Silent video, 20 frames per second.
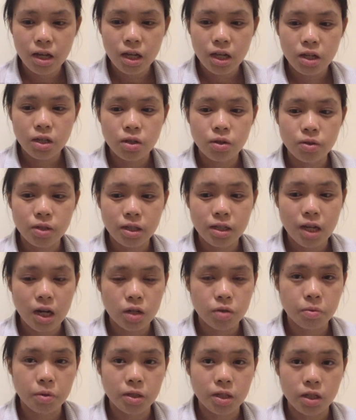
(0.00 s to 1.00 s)
Using
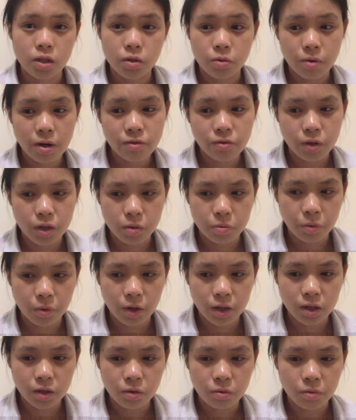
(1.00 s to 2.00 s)
dashboards as a reference
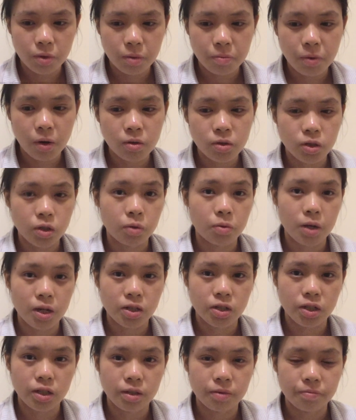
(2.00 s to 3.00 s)
point, we posed the
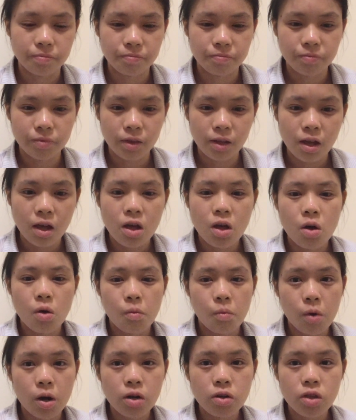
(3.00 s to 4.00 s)
question,
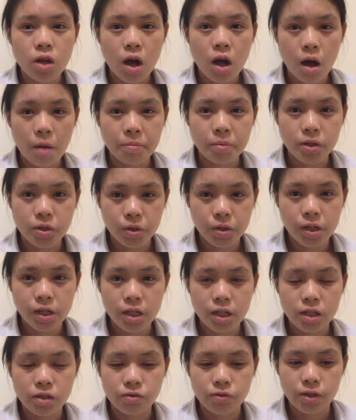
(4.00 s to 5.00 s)
what are the
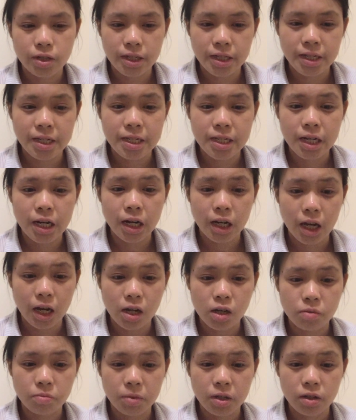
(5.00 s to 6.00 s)
opportunities for citizen
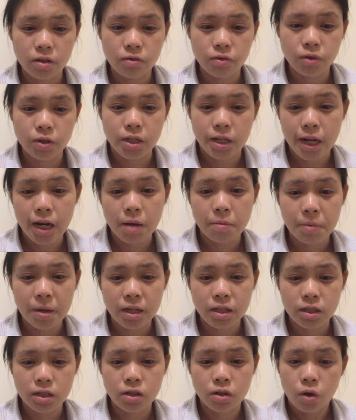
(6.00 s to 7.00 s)
engagement for
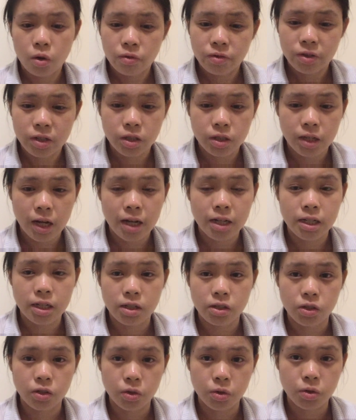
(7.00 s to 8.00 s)
data-based
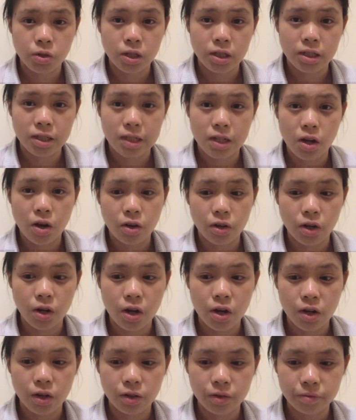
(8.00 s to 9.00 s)
COVID-19 solutions in Hong
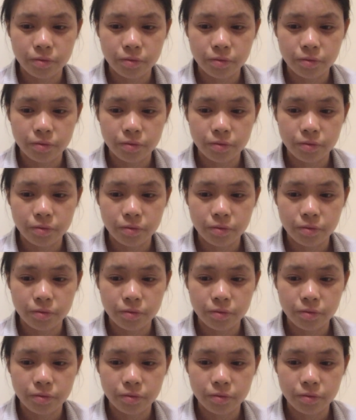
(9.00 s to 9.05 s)
Kong?